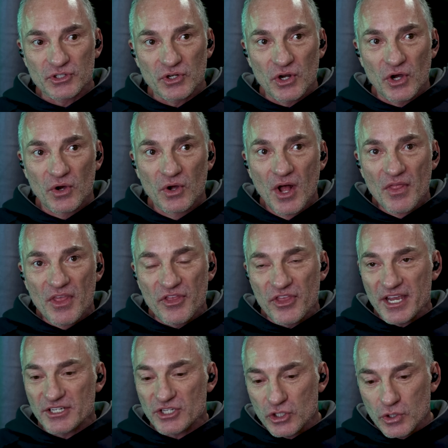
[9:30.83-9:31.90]
You know, the
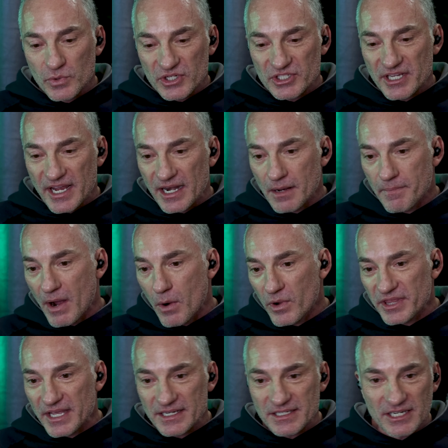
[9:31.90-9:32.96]
things that you were saying about
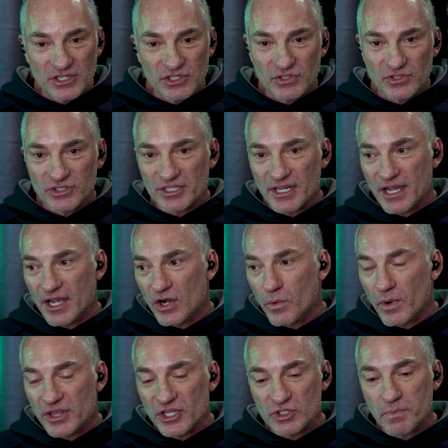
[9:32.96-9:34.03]
what that teacher said or
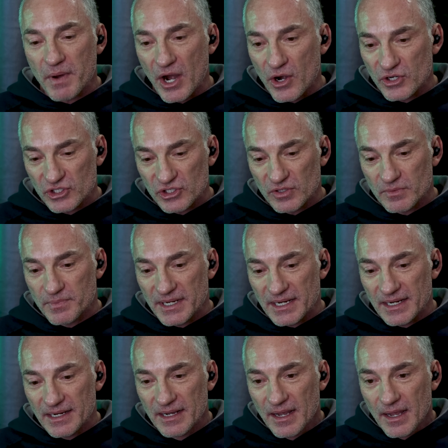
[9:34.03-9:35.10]
what this parent should
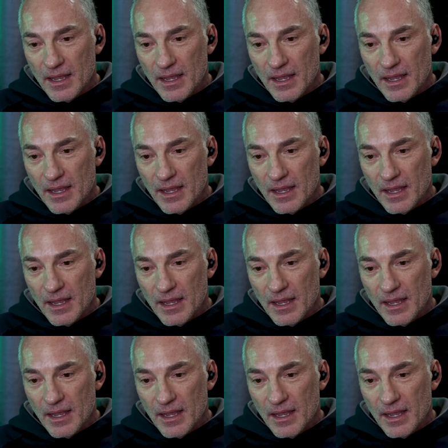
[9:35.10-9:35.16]
be,